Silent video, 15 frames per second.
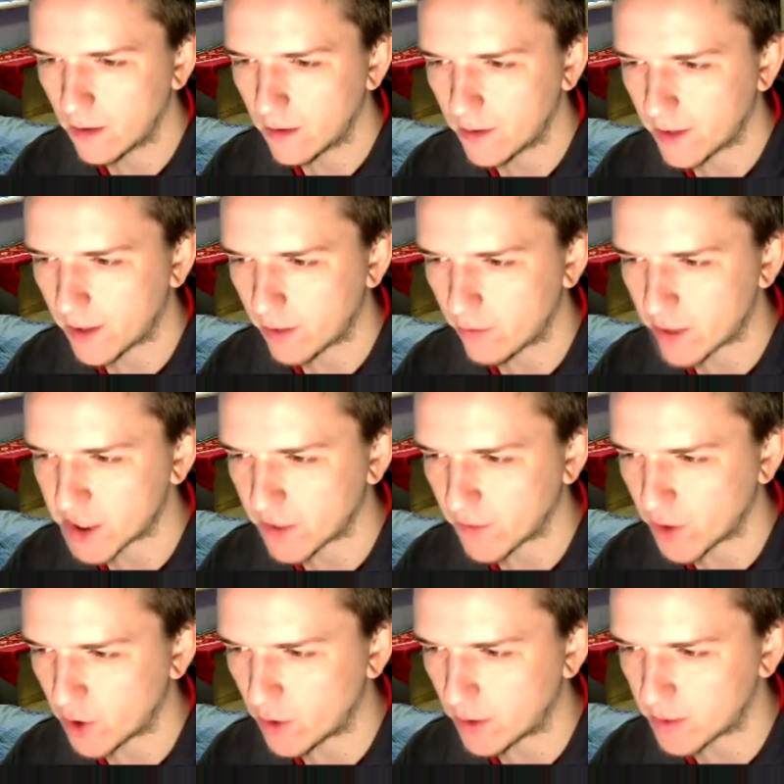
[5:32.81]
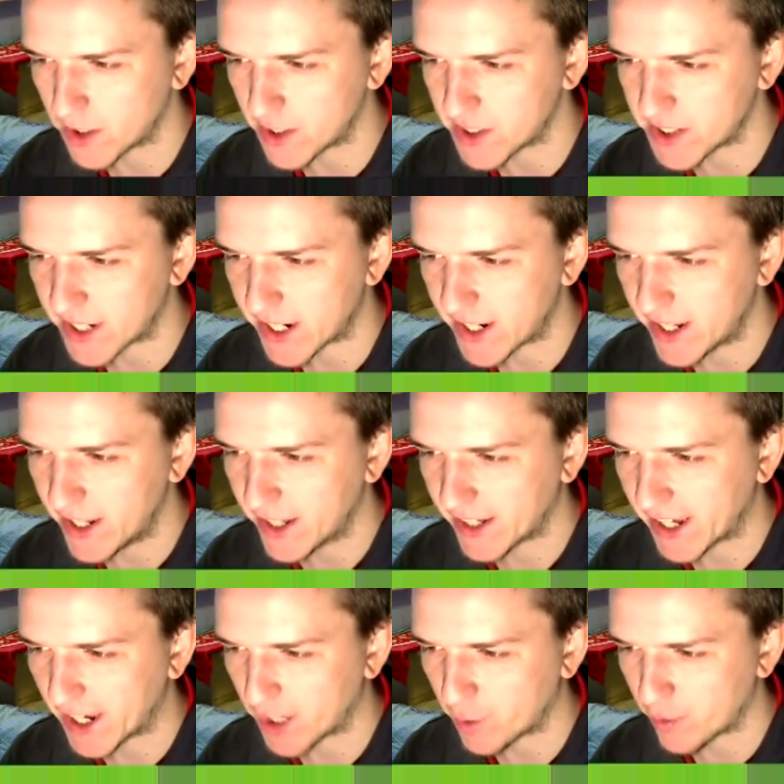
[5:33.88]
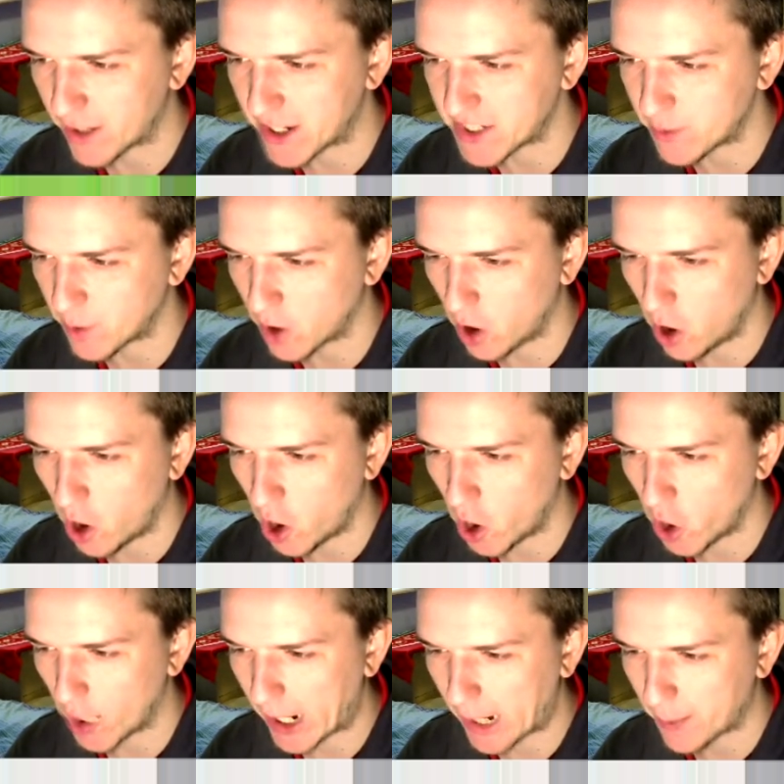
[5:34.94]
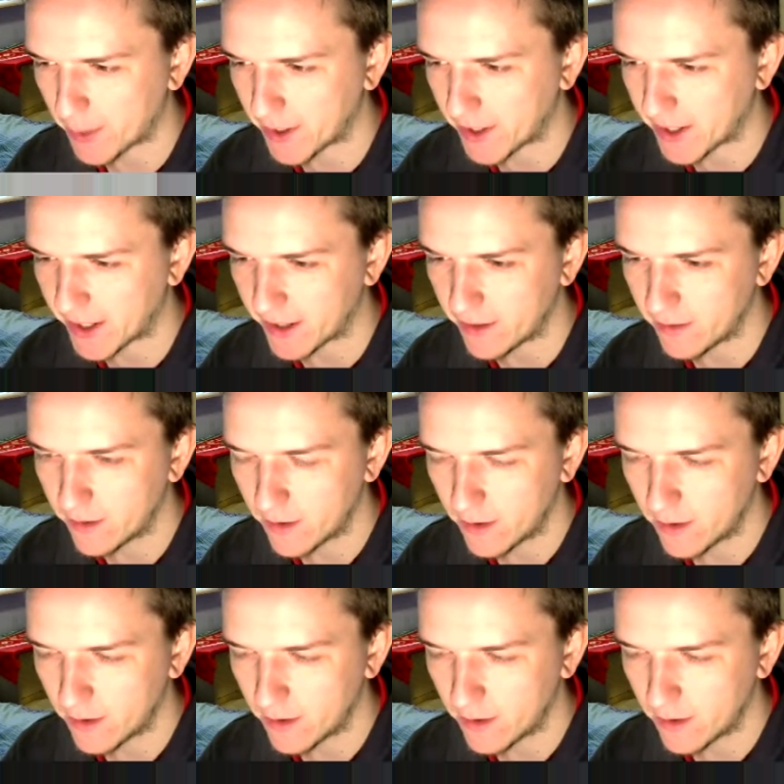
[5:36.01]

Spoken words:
And the rest of you, I'm just going to say, get creative. We've got a highlight happening here.